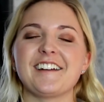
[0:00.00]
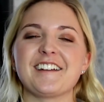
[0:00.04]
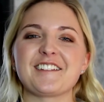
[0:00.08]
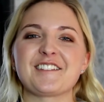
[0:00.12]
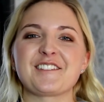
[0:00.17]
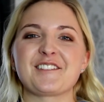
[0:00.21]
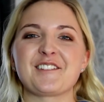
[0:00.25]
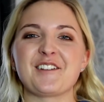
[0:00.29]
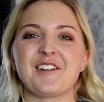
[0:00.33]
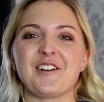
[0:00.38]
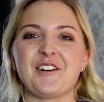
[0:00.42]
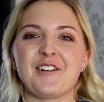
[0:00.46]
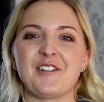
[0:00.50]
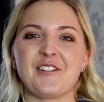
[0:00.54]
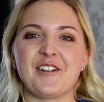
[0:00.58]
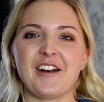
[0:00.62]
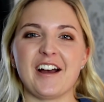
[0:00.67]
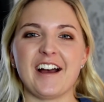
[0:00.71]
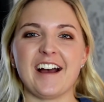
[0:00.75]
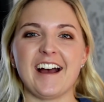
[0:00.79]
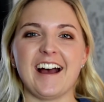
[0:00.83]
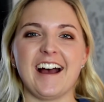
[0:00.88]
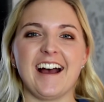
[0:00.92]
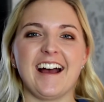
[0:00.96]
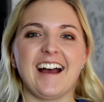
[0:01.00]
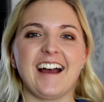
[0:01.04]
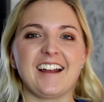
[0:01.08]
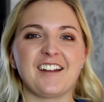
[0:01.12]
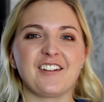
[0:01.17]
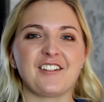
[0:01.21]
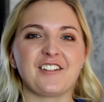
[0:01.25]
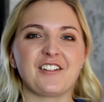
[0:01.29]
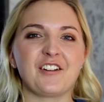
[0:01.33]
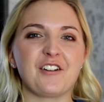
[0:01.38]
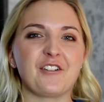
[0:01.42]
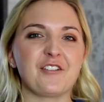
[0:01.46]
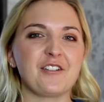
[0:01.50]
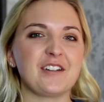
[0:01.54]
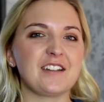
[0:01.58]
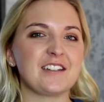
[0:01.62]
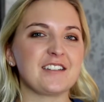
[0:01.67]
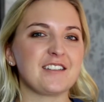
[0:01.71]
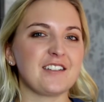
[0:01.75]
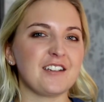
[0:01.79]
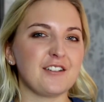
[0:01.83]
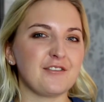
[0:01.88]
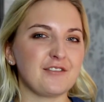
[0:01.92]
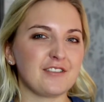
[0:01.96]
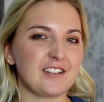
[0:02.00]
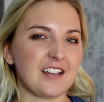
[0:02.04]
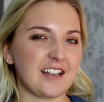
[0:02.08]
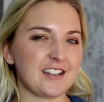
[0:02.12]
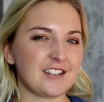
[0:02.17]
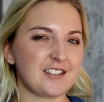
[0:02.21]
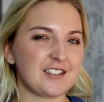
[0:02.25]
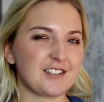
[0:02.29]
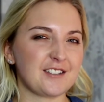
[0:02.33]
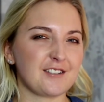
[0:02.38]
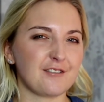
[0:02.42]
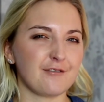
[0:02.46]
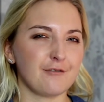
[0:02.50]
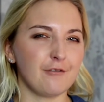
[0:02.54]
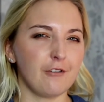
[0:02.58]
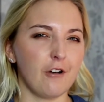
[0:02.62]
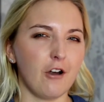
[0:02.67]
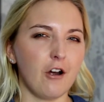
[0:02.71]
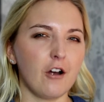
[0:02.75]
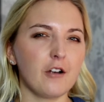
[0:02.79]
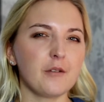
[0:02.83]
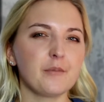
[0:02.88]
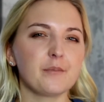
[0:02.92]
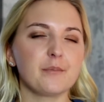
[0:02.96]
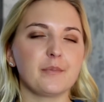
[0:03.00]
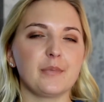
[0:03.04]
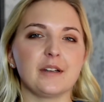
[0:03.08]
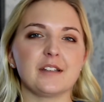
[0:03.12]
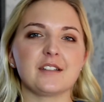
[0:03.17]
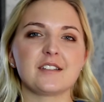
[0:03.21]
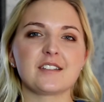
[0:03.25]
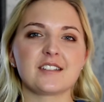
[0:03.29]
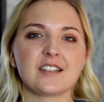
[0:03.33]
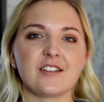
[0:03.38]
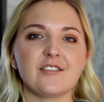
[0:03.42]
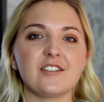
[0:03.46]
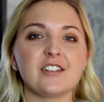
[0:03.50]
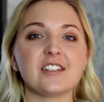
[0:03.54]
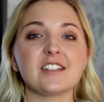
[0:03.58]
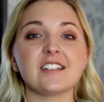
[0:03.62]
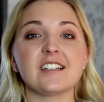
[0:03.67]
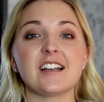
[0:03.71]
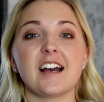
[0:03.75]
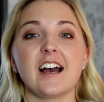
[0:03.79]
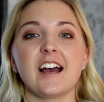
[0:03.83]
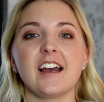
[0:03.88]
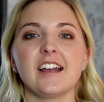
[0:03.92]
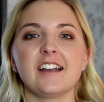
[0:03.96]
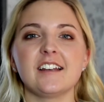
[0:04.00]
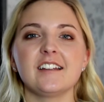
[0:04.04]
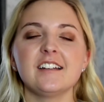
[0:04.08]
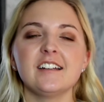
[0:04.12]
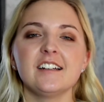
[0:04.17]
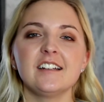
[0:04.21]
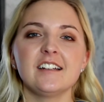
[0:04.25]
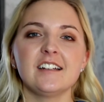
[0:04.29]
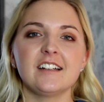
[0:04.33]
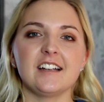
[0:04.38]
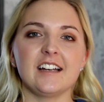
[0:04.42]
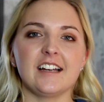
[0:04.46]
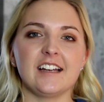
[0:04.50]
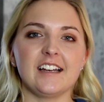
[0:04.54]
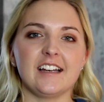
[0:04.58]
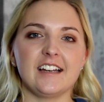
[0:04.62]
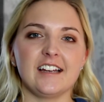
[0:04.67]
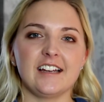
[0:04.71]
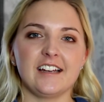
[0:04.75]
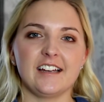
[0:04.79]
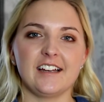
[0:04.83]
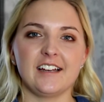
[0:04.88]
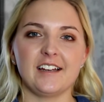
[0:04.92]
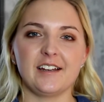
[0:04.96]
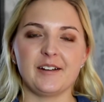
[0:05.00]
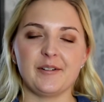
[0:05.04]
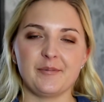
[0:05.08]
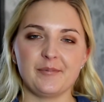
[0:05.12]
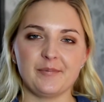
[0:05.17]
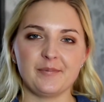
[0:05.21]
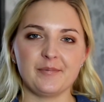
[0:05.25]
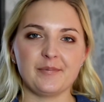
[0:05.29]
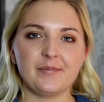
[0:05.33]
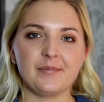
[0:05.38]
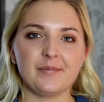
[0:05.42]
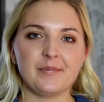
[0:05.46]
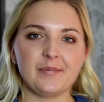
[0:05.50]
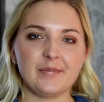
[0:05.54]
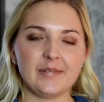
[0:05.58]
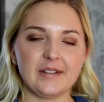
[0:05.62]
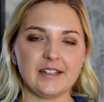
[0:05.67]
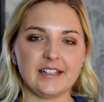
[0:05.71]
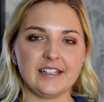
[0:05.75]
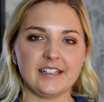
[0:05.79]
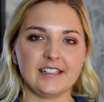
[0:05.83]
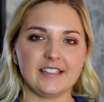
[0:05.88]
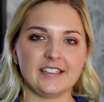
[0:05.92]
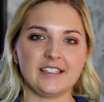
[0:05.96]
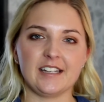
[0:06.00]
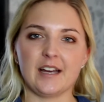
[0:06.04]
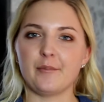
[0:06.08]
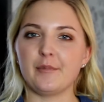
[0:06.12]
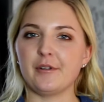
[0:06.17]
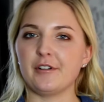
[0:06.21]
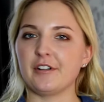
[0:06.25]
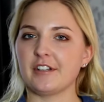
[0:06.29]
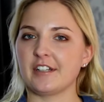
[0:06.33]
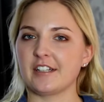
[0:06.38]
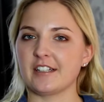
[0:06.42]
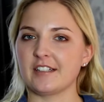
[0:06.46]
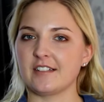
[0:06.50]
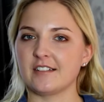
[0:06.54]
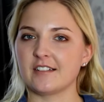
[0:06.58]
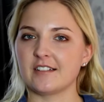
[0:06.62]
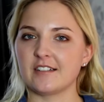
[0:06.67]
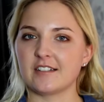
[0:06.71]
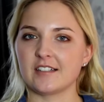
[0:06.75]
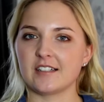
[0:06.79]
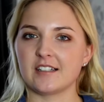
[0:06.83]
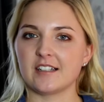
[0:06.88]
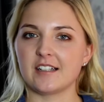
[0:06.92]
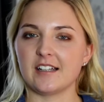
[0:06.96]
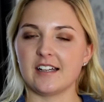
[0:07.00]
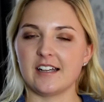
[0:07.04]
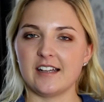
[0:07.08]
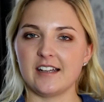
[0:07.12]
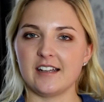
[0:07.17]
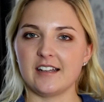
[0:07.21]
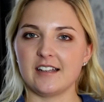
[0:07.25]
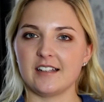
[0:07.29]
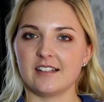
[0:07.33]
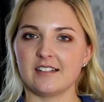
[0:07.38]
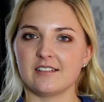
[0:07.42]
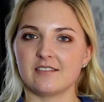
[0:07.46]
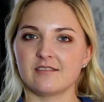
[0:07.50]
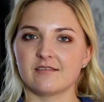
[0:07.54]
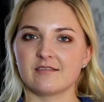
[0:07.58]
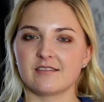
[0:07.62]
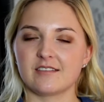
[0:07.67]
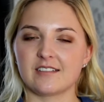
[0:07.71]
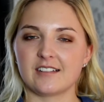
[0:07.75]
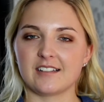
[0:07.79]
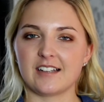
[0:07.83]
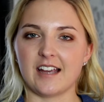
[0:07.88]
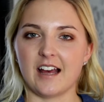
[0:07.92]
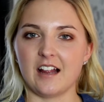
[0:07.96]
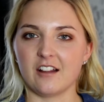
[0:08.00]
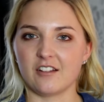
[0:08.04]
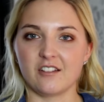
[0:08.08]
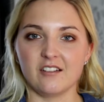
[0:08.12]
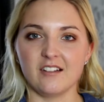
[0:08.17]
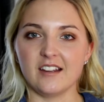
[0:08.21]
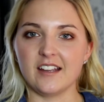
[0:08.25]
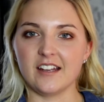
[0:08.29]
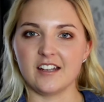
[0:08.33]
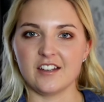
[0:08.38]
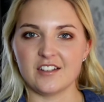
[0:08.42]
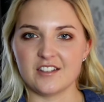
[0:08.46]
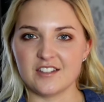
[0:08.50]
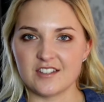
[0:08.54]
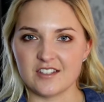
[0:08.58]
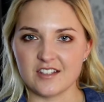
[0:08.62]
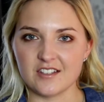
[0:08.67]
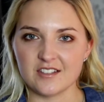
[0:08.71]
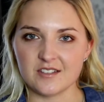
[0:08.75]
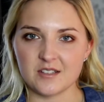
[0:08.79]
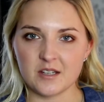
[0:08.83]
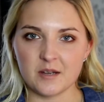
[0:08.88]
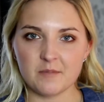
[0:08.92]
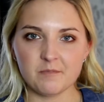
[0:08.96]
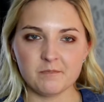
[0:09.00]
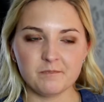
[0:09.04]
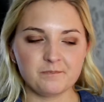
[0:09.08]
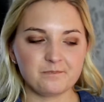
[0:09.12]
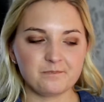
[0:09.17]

so I don't know if that's wrong, but 79 in the American calculated system.